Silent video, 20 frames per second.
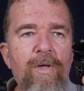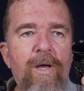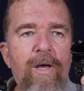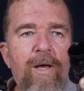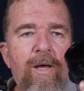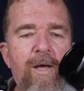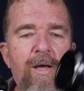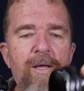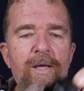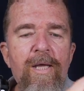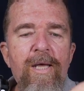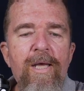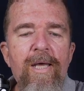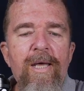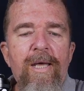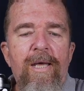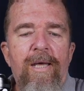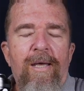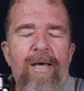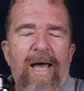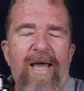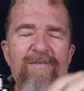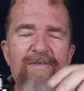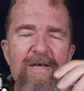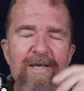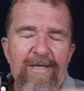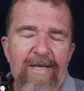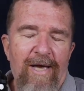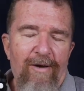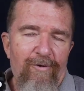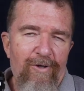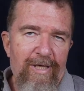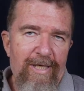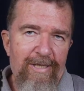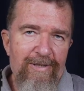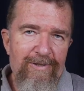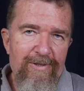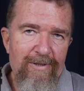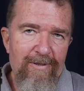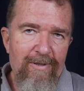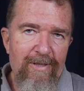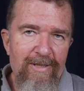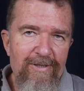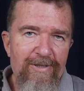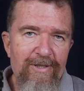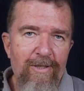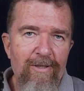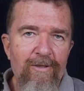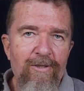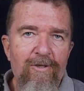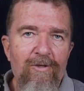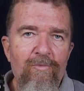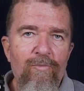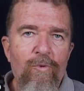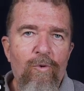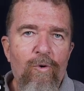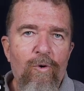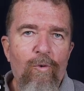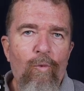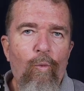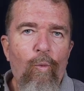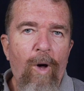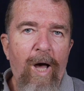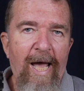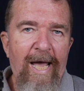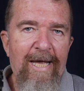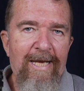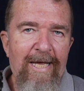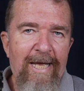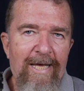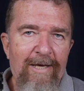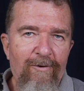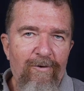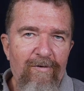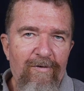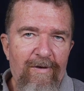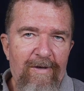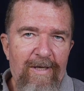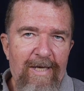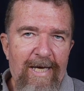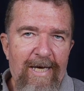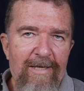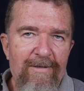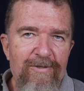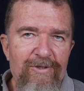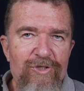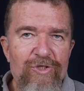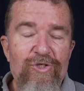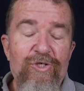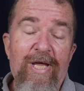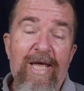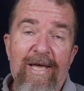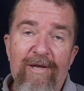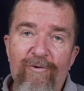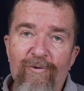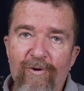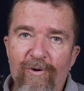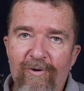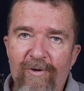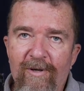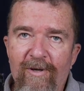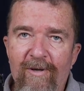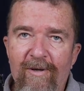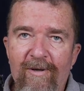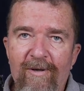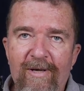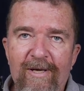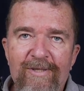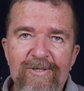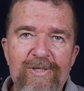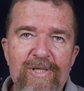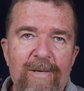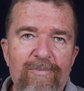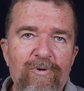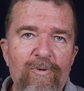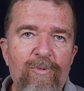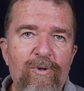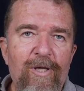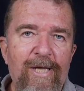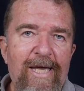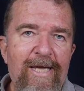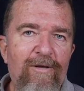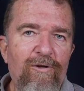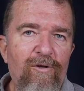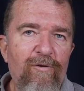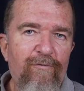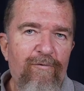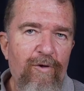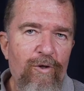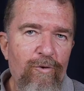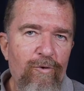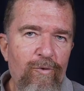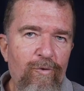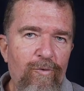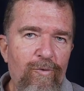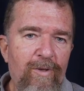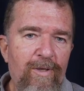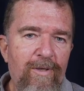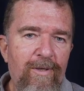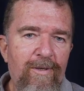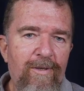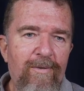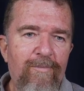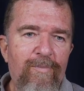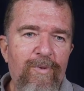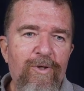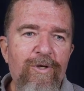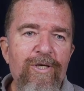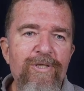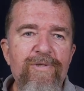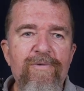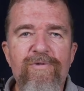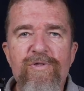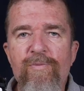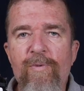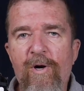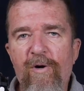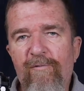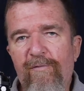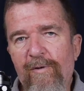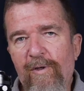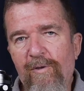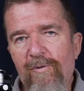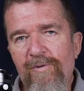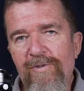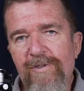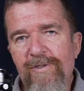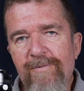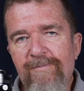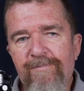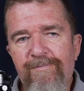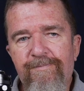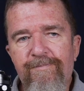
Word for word: Uh, I think nowadays it's a little more wide angle than that, the standard uh, acceptable angle of view. Uh, because of smartphones,